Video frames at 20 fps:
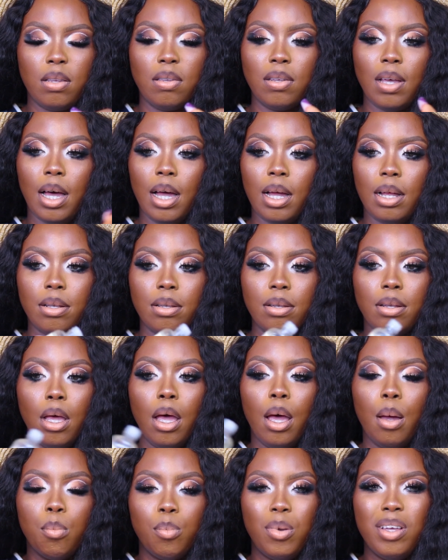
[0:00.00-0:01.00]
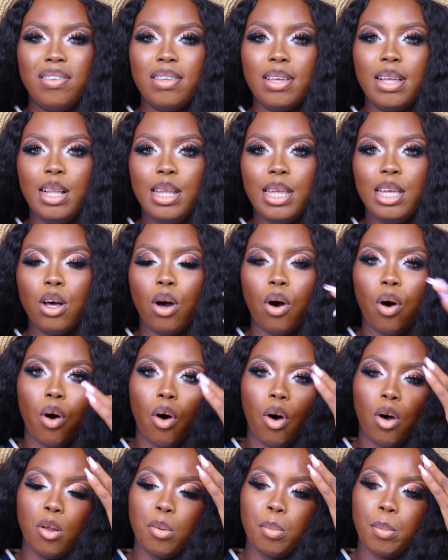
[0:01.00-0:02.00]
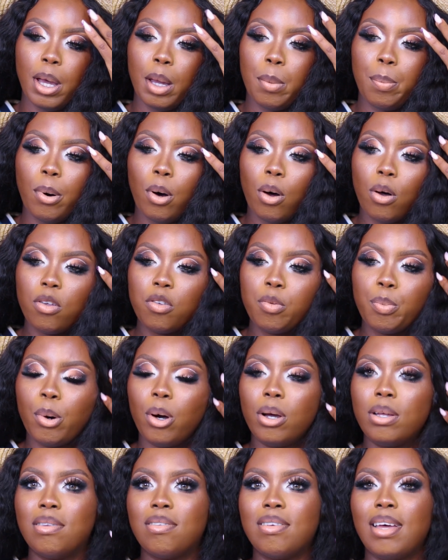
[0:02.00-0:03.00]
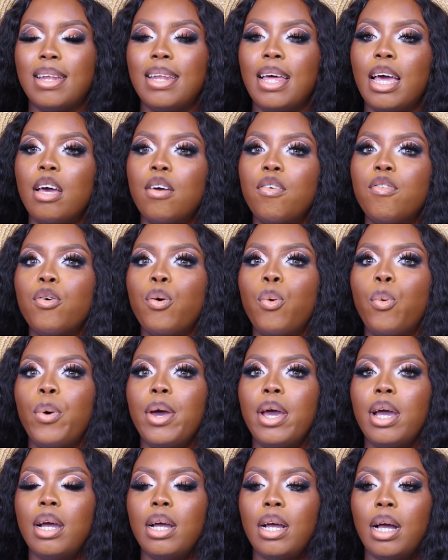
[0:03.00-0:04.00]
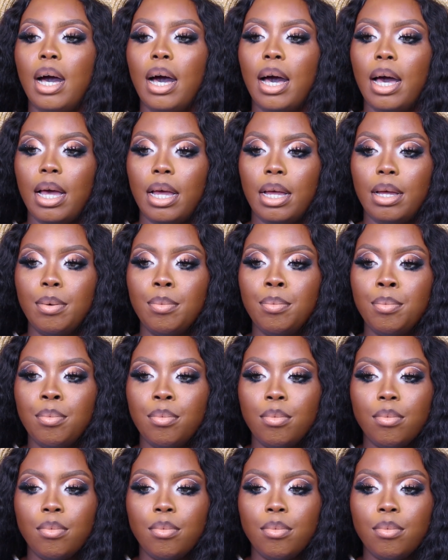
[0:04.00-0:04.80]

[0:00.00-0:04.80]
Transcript: it and basically on my pulse points and everywhere I